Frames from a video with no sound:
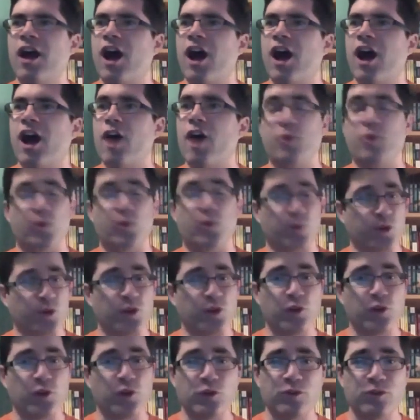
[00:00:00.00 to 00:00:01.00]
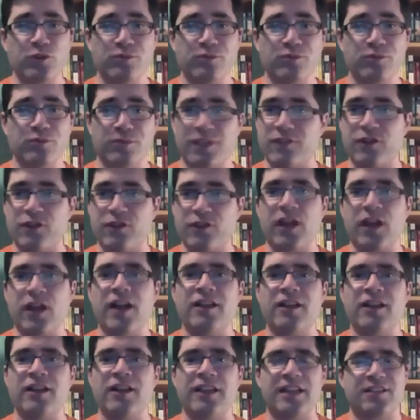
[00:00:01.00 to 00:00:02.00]
Peru, believe it or not,
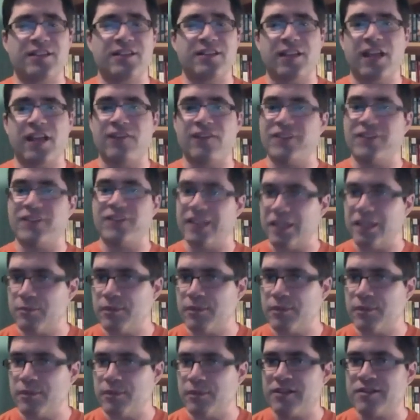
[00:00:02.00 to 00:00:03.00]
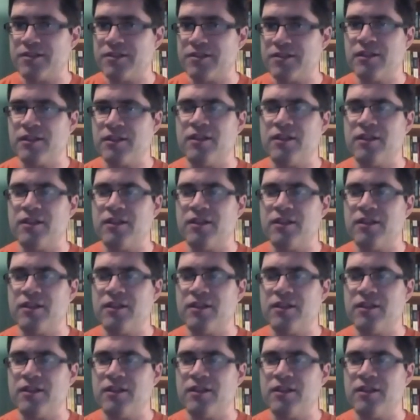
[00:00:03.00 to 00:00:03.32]
eats a lot of guinea pigs.